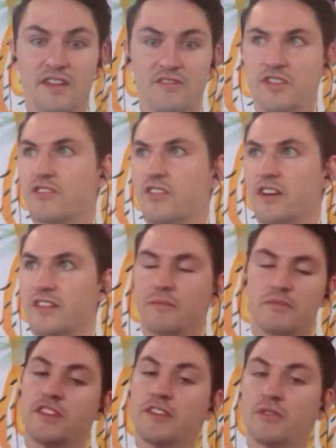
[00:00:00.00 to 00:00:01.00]
of just like
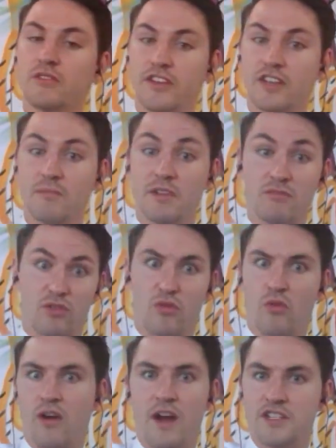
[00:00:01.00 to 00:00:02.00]
some skills that are going to be
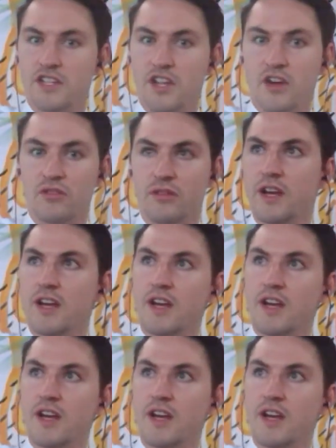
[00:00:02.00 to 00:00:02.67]
required to know